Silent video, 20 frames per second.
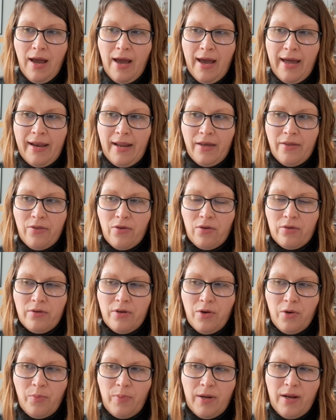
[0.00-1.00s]
And I thought,
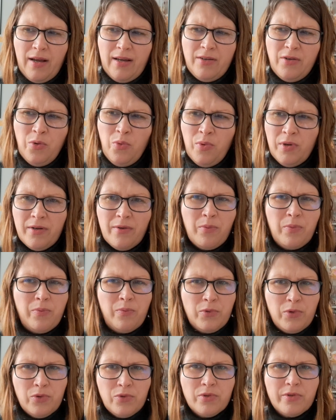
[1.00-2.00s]
no, but I don't want to
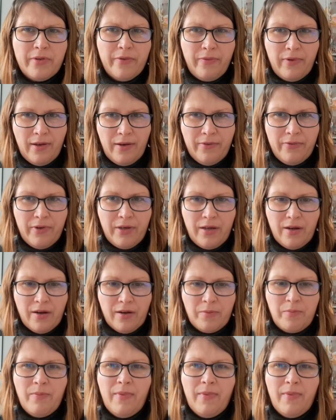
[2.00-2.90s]
use the fluffy yarn.